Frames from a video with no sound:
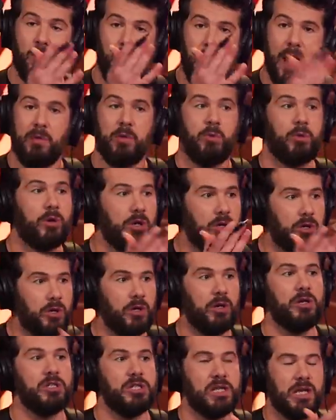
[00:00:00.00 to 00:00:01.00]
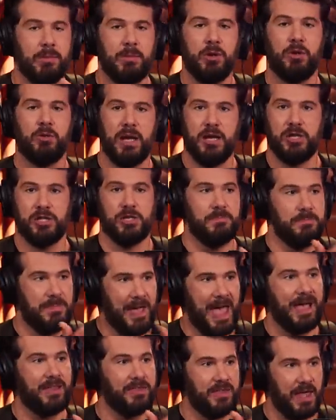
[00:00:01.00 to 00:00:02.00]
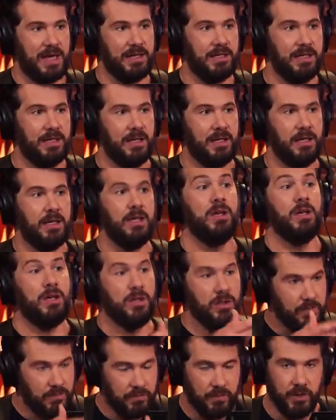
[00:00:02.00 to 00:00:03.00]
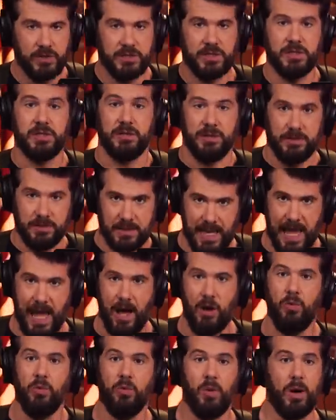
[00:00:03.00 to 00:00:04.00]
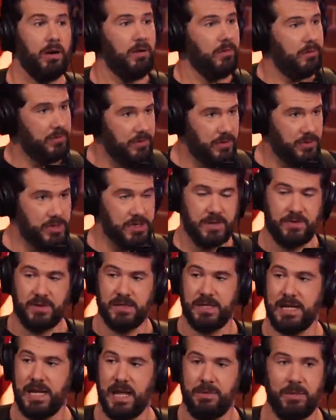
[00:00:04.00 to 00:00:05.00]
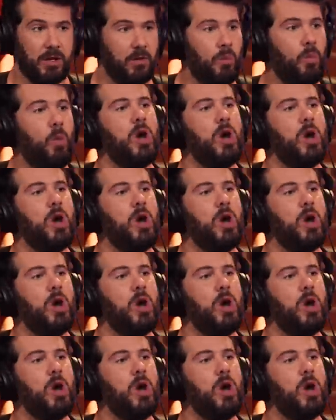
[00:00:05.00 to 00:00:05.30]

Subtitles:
and why we were encouraging immigration back then versus now, where there's a different dynamic.